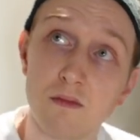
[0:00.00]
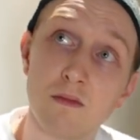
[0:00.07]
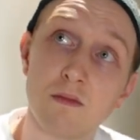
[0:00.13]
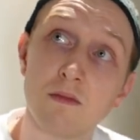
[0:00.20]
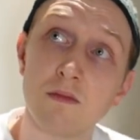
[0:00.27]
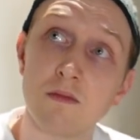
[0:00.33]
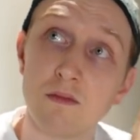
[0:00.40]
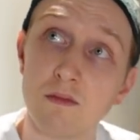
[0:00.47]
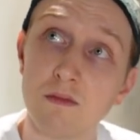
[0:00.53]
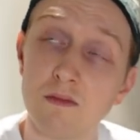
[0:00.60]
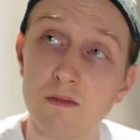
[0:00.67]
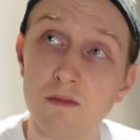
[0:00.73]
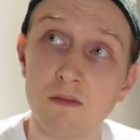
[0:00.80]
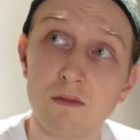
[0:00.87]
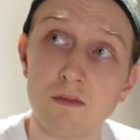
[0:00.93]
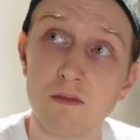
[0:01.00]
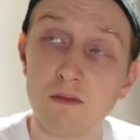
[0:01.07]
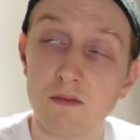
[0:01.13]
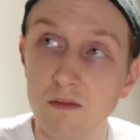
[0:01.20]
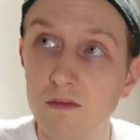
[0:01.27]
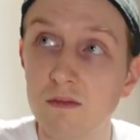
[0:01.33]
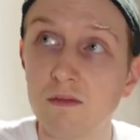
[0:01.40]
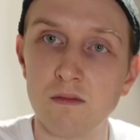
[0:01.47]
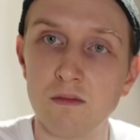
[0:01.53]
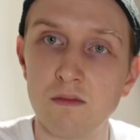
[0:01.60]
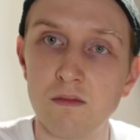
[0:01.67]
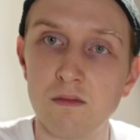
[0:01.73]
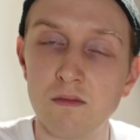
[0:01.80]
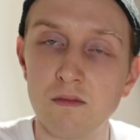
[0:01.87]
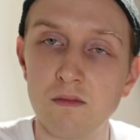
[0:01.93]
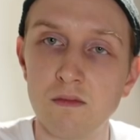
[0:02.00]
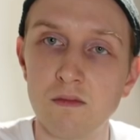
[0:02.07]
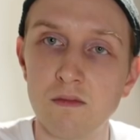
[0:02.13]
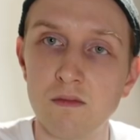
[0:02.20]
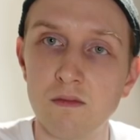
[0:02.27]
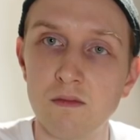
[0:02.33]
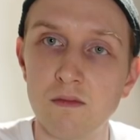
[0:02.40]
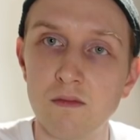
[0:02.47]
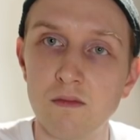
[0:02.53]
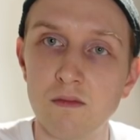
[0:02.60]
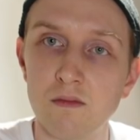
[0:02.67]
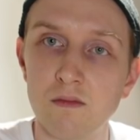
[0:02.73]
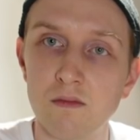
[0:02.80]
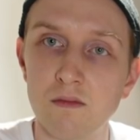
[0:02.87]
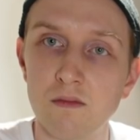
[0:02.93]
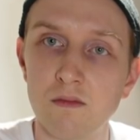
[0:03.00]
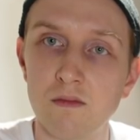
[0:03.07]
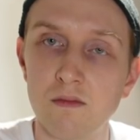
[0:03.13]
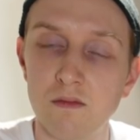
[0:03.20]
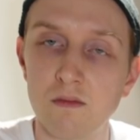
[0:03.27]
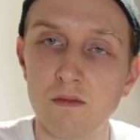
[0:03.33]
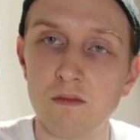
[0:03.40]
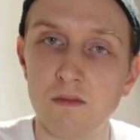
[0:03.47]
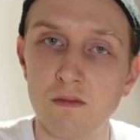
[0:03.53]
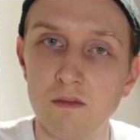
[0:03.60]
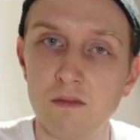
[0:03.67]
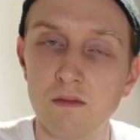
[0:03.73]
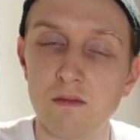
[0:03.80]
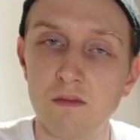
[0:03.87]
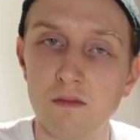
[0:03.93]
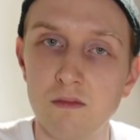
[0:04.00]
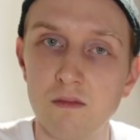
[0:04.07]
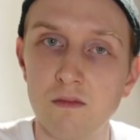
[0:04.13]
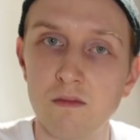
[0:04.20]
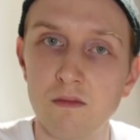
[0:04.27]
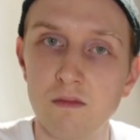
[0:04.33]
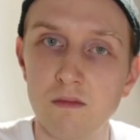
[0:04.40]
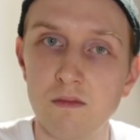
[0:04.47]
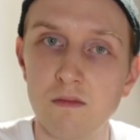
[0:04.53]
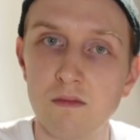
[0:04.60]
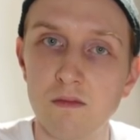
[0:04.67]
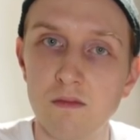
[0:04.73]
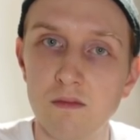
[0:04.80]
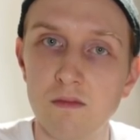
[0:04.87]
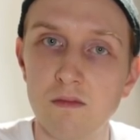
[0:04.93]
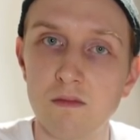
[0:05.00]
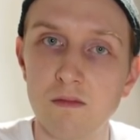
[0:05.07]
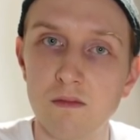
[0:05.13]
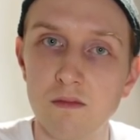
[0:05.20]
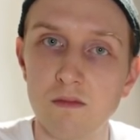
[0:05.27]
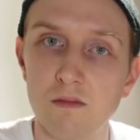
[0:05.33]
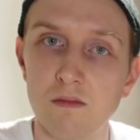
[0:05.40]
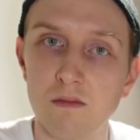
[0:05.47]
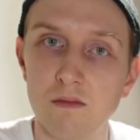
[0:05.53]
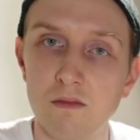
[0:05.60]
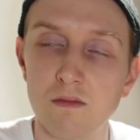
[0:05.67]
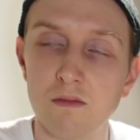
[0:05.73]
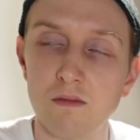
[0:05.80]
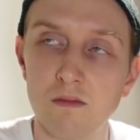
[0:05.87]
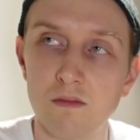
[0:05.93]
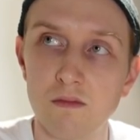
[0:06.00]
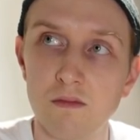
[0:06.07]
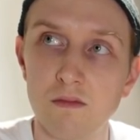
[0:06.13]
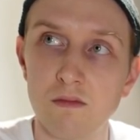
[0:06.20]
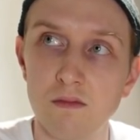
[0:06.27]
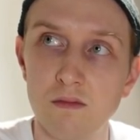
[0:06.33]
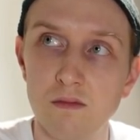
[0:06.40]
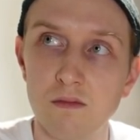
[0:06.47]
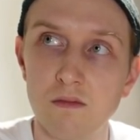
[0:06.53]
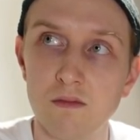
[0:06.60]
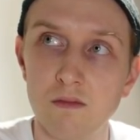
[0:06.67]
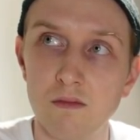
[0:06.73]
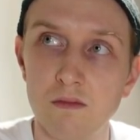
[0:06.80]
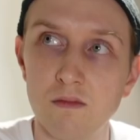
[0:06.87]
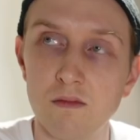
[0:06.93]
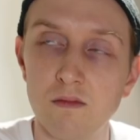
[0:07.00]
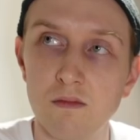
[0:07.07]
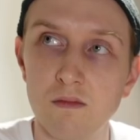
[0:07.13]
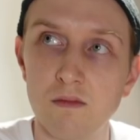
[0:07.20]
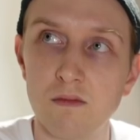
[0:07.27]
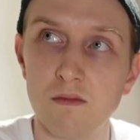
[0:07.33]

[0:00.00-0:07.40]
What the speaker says: The person shown says nothing.